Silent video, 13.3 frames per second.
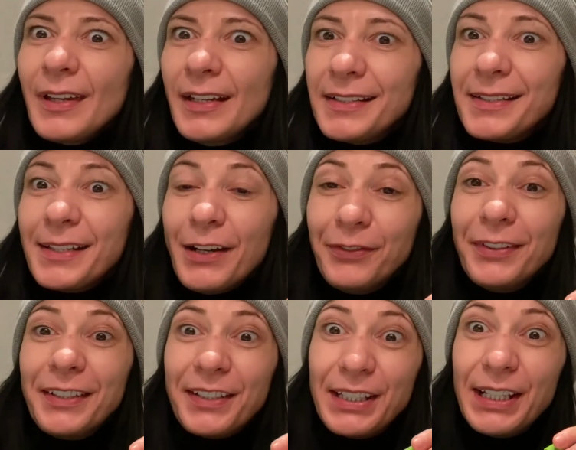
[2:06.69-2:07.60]
It's
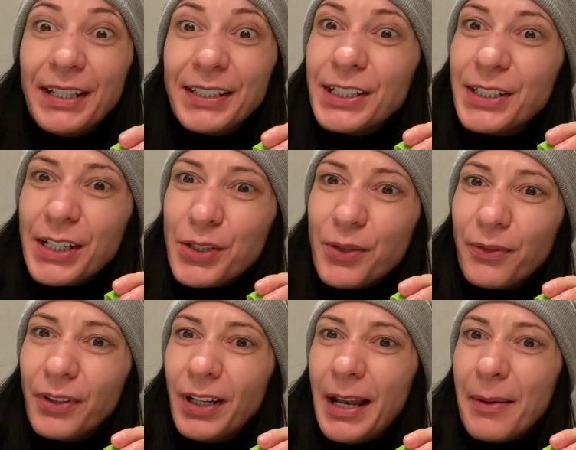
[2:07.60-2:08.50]
definitely the taste of
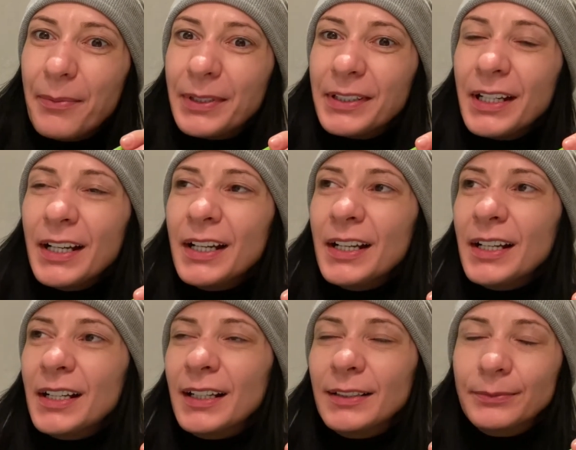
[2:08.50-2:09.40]
the lemon.
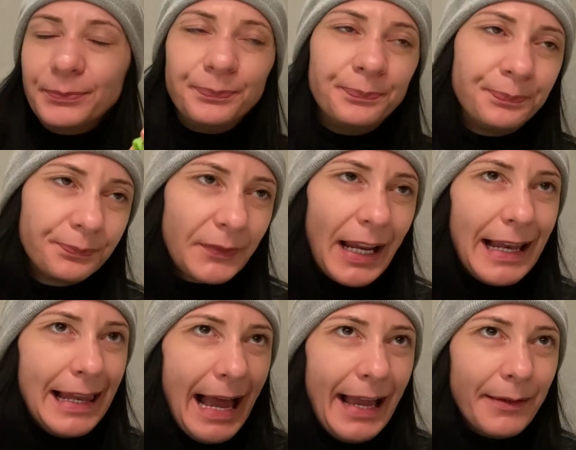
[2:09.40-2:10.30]

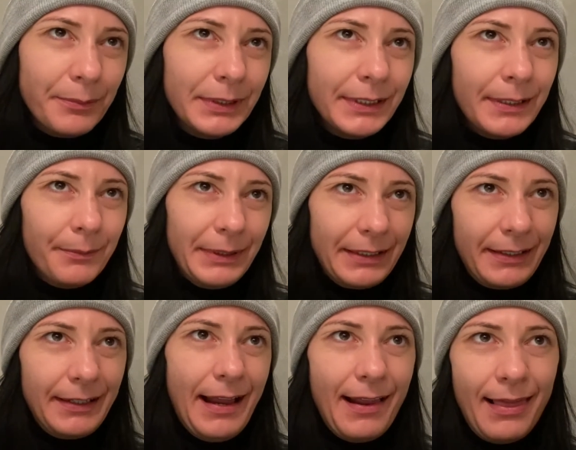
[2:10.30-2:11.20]
Lime.
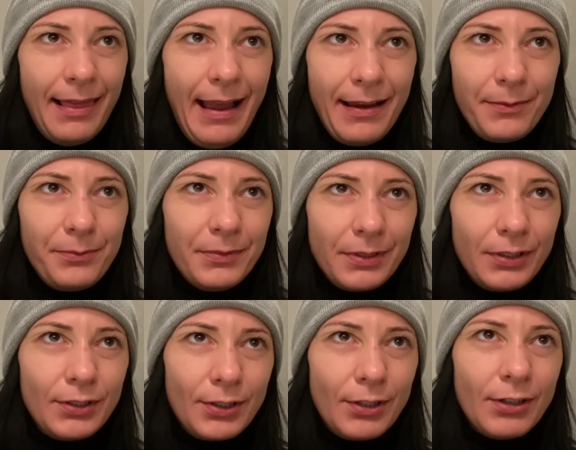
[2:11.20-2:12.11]
Petryna, lime
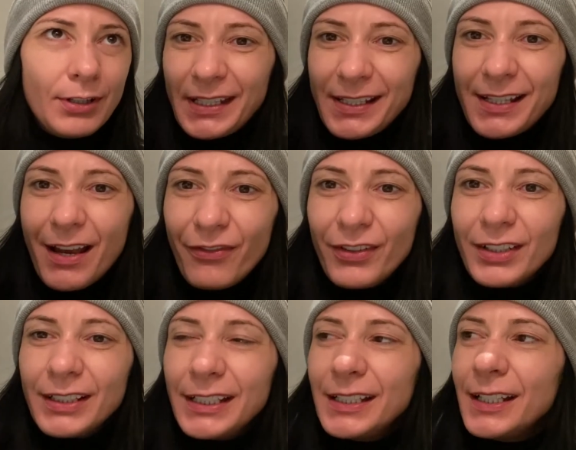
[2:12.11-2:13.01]
girl. It's
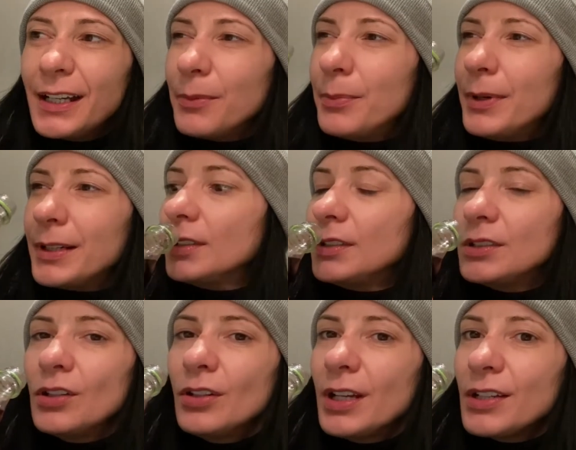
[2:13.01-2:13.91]
definitely there, but it's
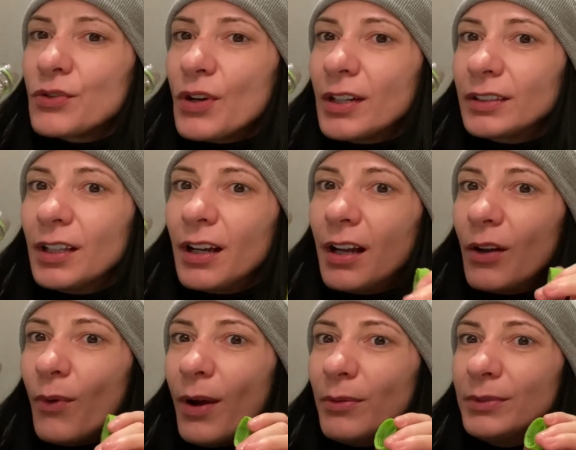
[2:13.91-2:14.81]
not as strong. The
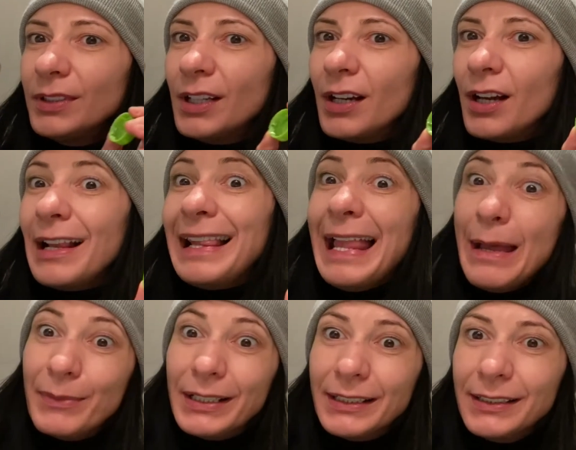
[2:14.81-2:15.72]
one with the
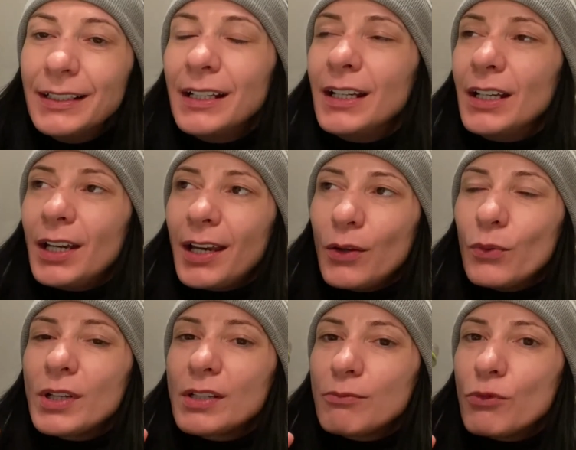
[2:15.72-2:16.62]
lemon, it
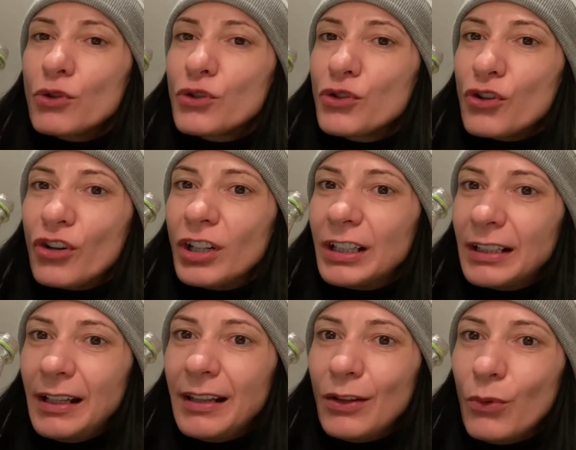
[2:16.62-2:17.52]
was more stronger
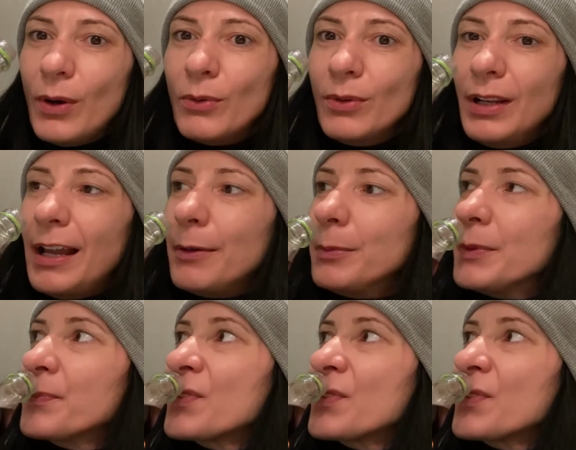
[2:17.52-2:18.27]
than the one with lime.